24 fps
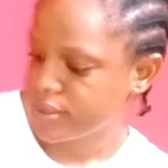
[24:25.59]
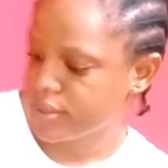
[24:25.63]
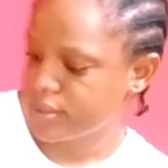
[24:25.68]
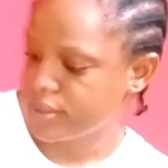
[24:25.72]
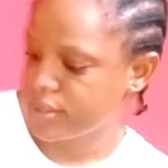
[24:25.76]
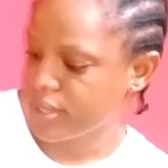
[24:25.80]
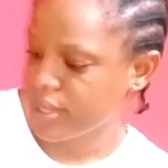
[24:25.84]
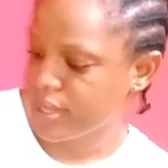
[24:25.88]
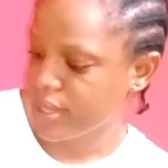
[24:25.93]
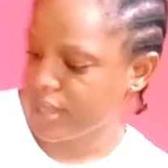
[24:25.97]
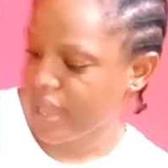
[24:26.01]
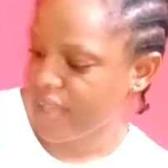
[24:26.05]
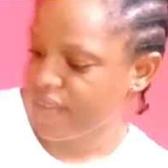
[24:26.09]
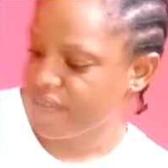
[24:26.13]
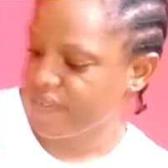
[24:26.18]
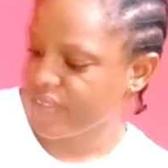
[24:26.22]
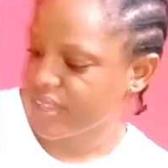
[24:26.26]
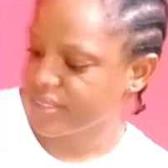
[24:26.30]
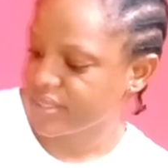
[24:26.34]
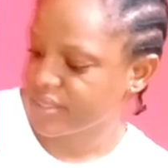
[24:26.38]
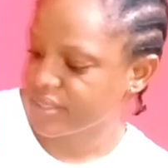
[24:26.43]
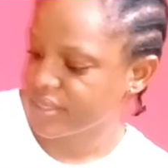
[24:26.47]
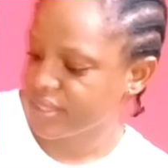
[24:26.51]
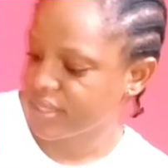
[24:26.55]

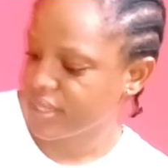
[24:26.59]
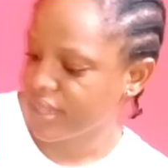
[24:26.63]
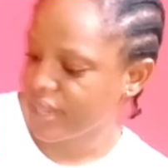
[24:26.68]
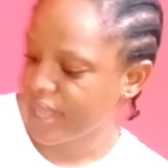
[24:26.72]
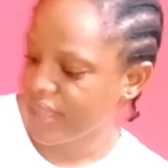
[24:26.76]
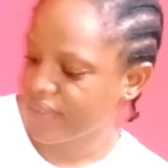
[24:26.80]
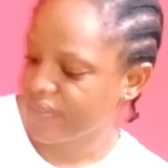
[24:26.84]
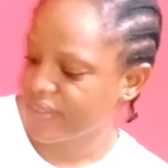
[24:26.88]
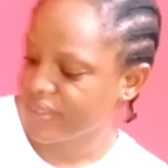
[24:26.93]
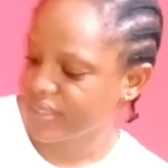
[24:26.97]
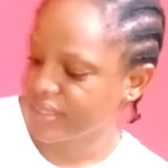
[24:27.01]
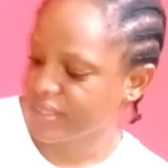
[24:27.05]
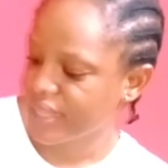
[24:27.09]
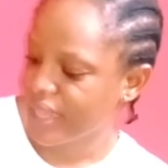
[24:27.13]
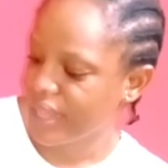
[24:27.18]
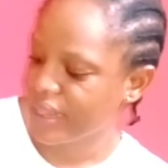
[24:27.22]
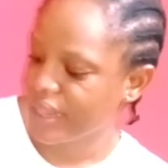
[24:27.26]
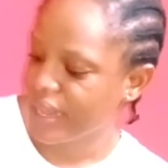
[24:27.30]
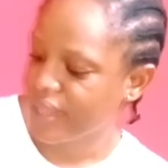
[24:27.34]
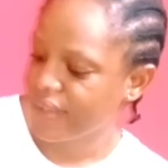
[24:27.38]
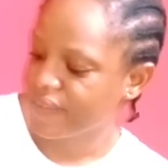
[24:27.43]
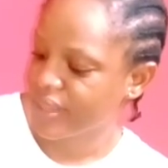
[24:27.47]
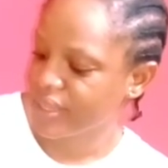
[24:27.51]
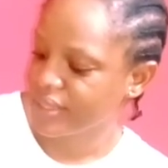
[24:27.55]

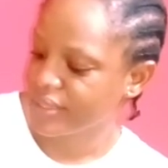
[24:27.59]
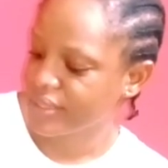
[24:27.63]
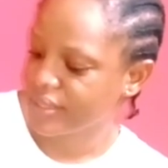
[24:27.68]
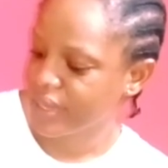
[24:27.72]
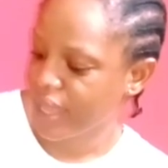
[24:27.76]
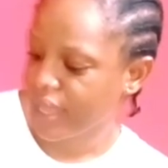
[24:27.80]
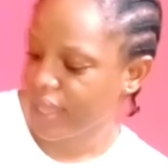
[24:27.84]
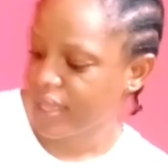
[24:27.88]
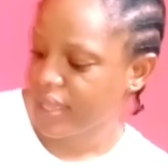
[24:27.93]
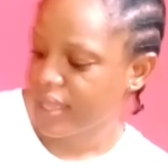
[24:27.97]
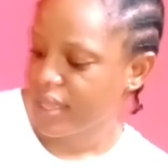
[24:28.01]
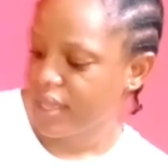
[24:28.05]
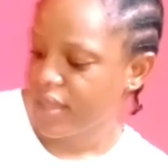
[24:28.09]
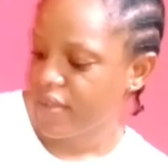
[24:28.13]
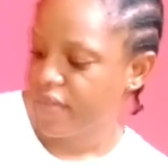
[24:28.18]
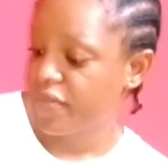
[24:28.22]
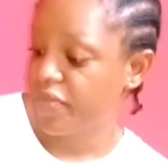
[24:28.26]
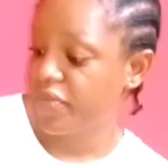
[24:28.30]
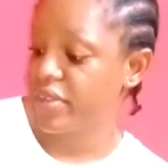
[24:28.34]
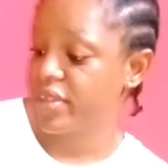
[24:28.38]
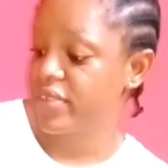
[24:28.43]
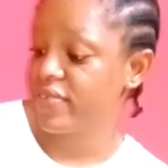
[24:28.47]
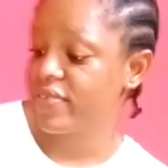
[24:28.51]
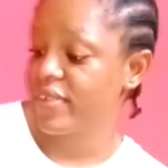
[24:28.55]
lavender
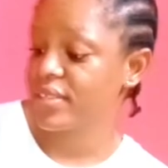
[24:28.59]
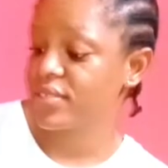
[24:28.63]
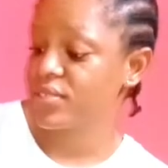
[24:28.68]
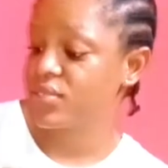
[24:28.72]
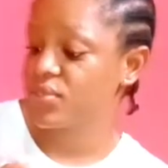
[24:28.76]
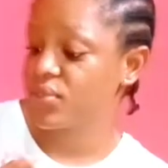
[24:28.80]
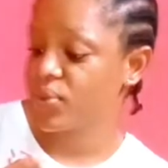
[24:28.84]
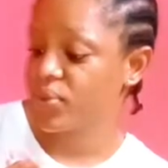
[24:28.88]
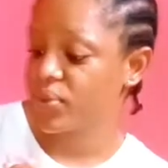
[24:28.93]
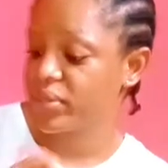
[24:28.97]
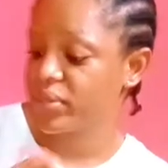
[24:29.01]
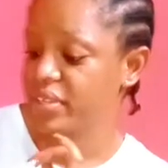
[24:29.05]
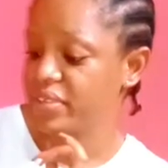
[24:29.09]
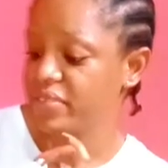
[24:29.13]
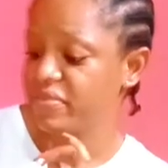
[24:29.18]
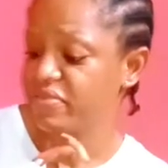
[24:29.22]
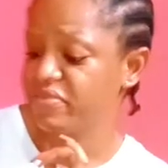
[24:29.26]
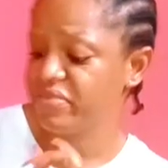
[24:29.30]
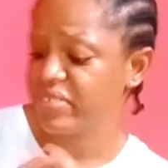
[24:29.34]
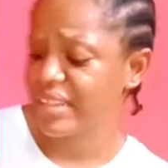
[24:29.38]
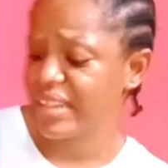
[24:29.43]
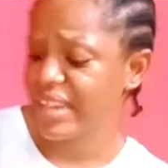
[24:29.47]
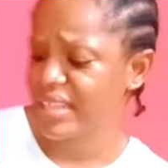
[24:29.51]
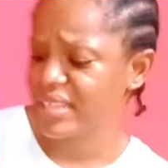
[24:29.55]
fragrance oil,
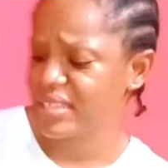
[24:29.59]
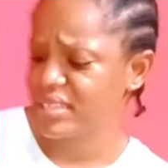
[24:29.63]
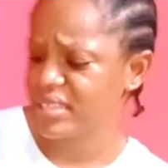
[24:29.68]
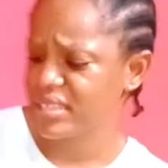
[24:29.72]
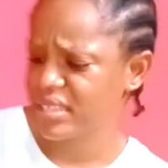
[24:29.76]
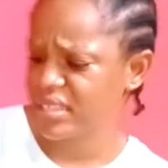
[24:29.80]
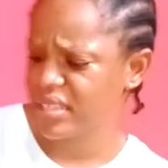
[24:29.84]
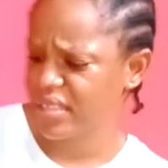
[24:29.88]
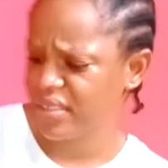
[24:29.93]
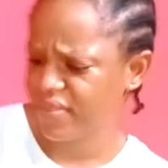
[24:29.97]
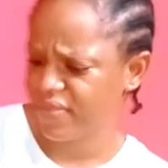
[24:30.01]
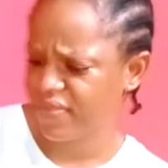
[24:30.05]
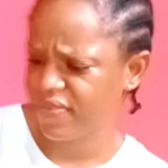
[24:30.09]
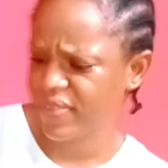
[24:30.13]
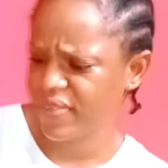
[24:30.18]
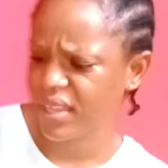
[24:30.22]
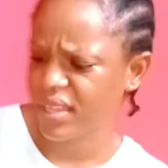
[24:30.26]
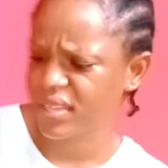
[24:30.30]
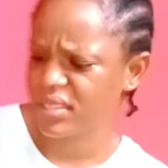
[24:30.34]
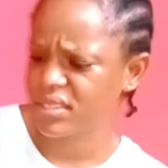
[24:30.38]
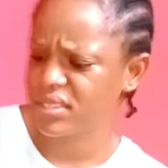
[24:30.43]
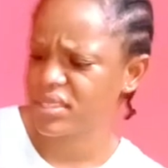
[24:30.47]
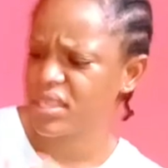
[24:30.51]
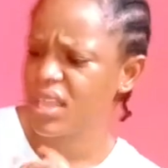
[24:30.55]
relaxing
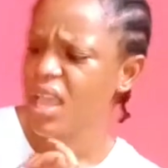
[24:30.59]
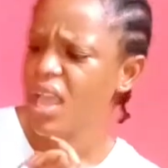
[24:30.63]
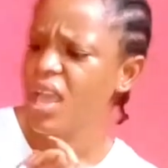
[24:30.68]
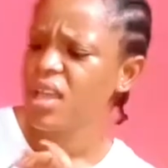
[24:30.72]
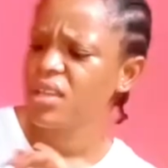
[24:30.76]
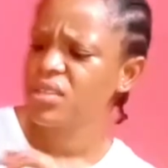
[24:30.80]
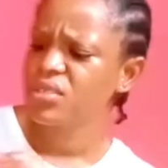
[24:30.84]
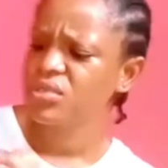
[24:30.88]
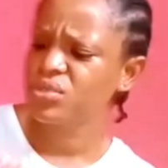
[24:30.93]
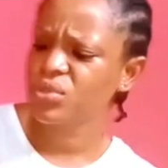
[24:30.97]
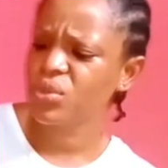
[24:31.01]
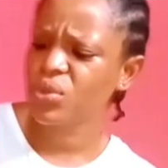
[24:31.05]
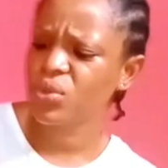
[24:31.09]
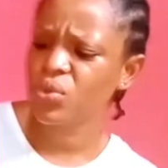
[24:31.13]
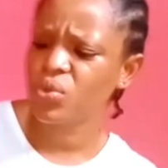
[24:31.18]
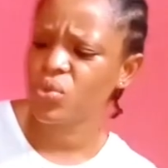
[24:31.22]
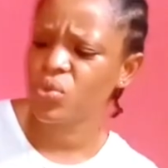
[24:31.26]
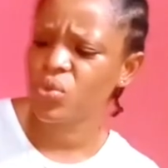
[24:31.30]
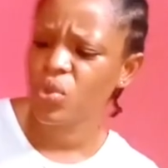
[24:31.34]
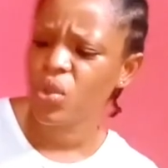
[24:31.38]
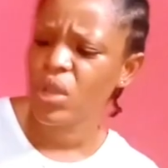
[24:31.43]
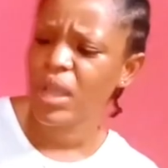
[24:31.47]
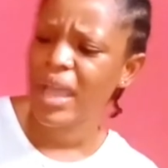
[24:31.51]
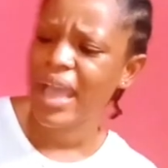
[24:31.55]
effect.
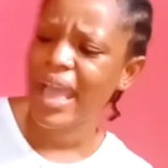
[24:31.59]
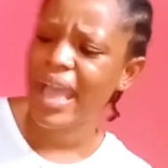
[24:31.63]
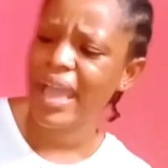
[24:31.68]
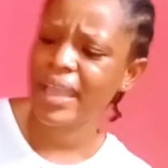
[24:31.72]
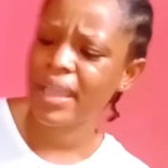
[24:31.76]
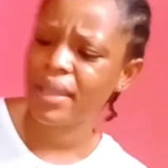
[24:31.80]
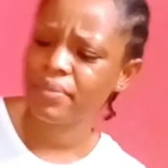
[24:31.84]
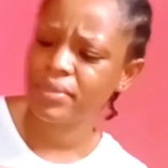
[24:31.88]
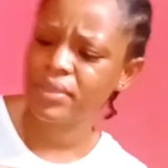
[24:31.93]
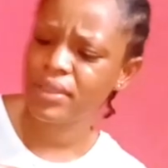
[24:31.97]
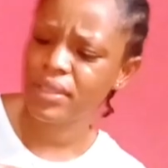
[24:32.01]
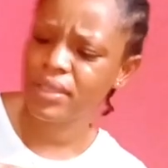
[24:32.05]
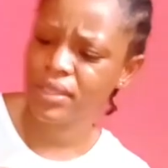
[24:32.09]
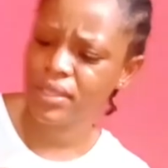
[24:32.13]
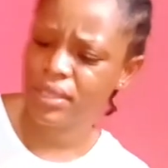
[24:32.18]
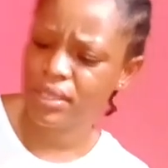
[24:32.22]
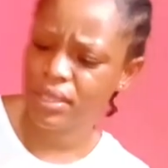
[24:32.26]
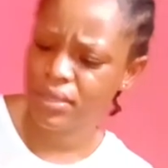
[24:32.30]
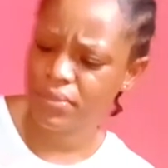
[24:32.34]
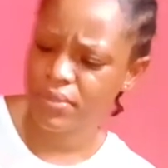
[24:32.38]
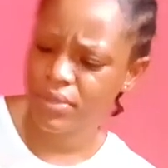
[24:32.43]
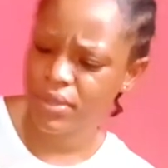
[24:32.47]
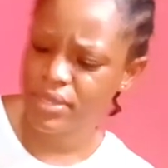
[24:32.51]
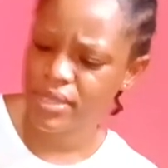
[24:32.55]
So, I am
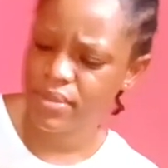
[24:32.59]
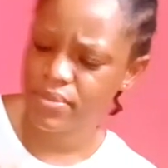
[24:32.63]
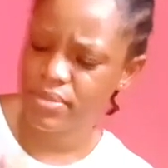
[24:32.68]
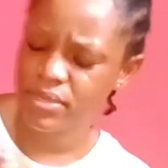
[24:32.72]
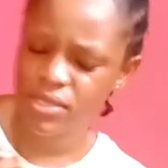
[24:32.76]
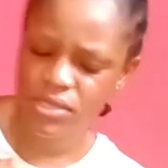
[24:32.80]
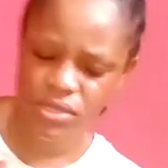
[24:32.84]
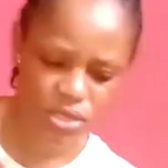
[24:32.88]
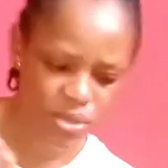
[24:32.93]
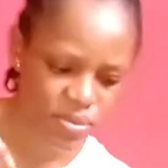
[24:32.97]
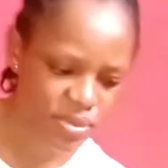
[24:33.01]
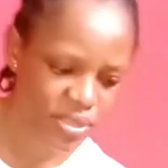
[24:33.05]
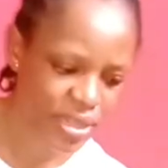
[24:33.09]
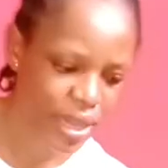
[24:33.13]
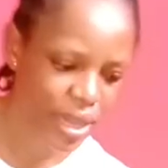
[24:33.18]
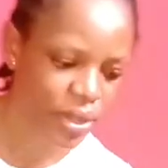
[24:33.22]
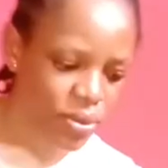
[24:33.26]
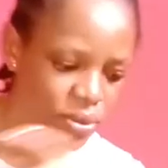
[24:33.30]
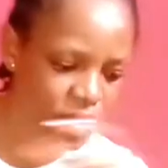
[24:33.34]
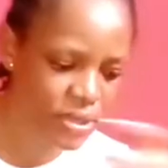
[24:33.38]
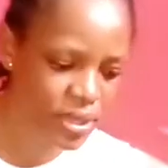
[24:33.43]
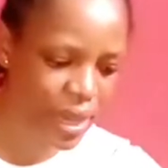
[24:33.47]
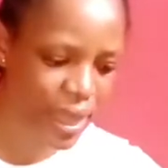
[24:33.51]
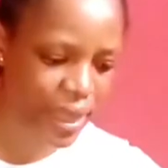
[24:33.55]
thinking, because I'm saying something that
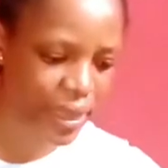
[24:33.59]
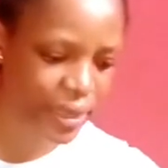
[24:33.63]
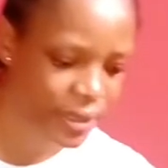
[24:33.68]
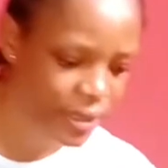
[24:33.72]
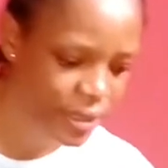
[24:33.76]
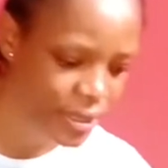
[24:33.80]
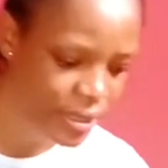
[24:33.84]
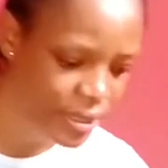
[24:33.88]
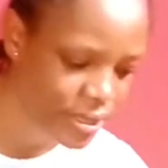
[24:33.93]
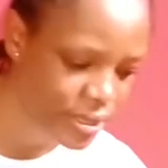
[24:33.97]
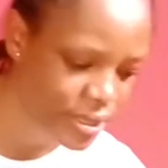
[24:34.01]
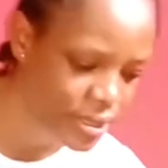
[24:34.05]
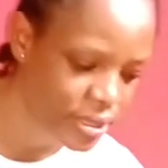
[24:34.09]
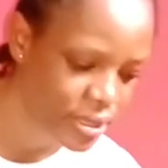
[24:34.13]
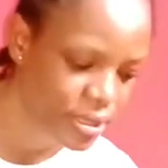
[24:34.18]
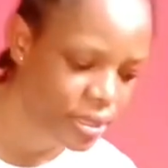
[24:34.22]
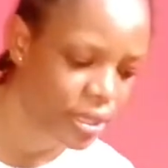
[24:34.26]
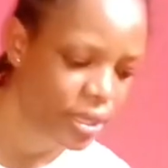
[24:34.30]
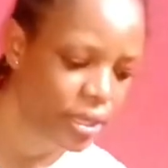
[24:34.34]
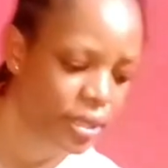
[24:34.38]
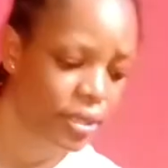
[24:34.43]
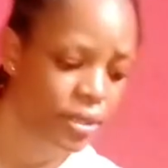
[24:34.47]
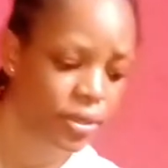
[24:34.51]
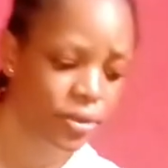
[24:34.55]
looks like this
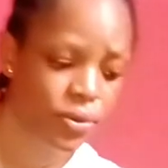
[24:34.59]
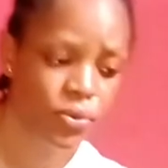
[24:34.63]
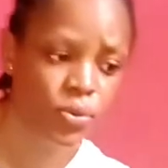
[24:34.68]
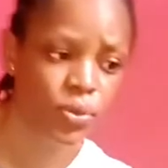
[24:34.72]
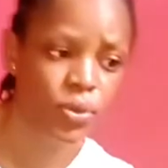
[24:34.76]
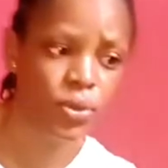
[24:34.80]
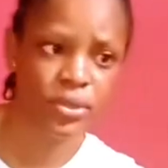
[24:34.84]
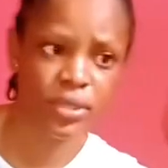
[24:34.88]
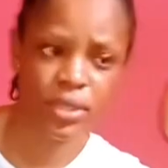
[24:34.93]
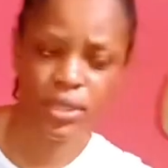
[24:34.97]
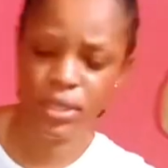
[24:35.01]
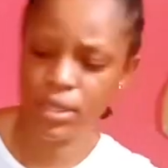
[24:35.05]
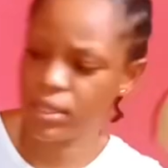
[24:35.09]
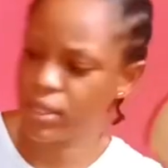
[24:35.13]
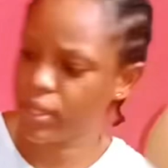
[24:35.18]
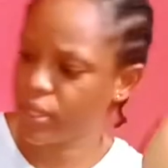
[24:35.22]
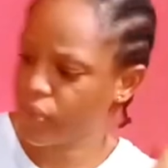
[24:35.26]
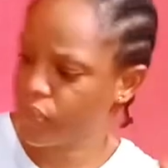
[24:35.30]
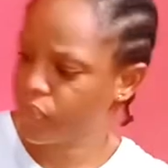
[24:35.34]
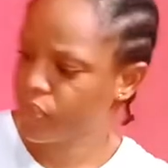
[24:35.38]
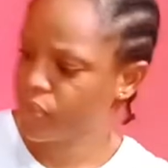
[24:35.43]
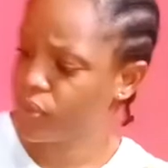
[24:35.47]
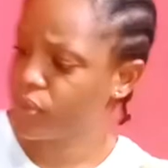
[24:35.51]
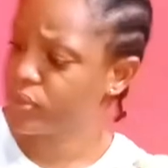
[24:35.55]
one
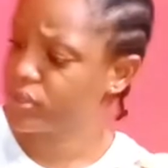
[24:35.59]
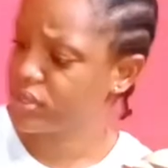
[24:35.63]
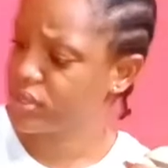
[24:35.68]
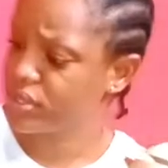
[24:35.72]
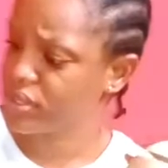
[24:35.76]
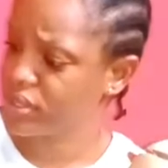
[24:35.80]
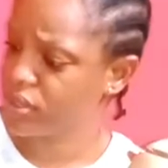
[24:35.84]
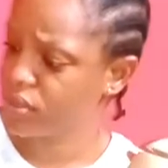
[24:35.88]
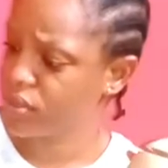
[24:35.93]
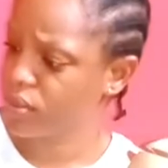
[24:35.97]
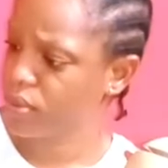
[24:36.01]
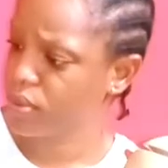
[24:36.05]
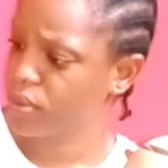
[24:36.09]
here on the